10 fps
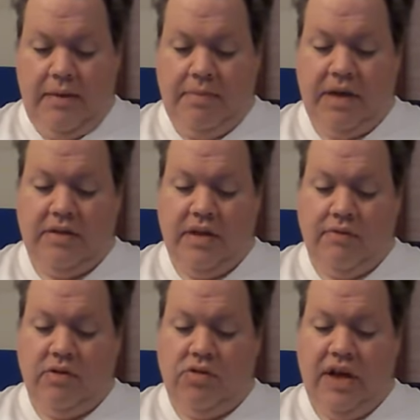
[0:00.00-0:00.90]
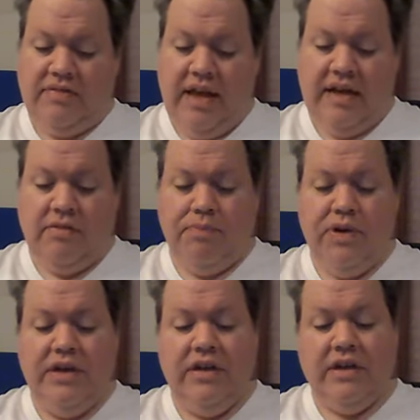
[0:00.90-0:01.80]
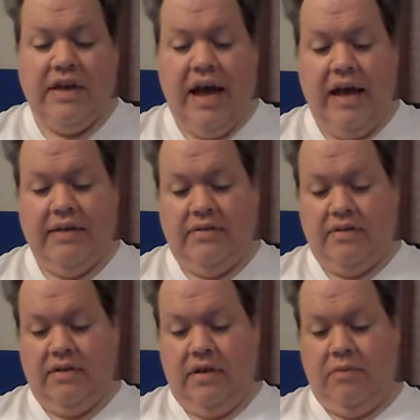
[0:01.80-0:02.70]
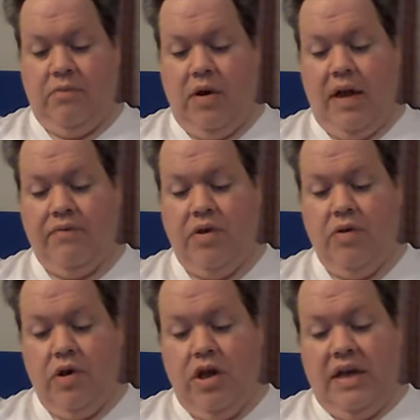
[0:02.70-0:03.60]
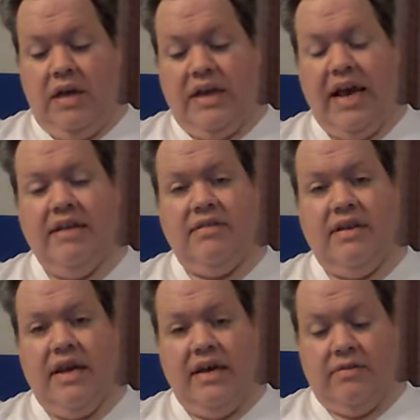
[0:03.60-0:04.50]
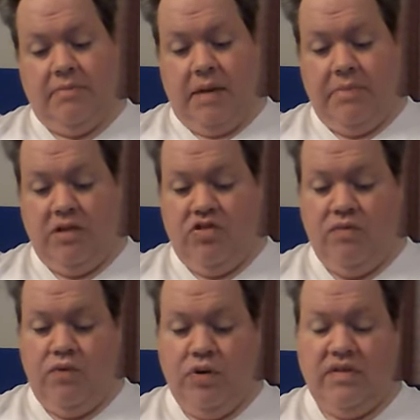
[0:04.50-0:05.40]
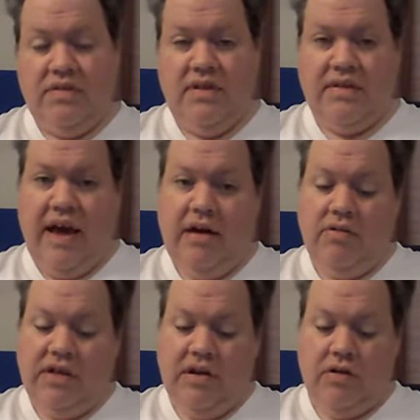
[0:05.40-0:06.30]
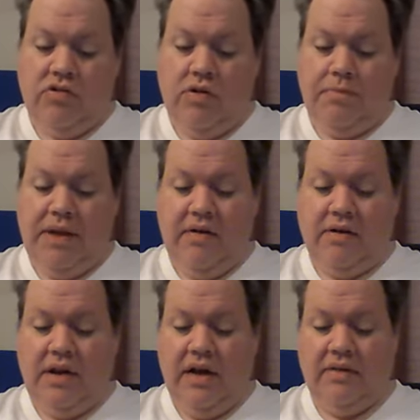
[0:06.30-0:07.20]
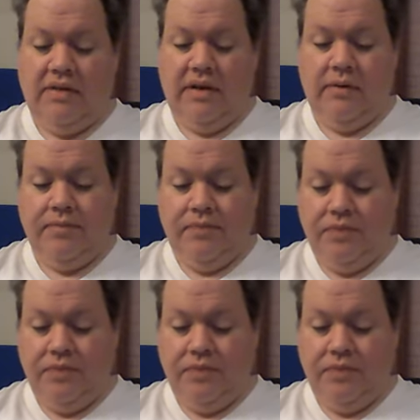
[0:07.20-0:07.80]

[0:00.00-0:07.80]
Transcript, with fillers: But nevertheless, it has a pretty good cast and what have you. Casey Kasem, I mentioned, voices the title character of Peter Conto.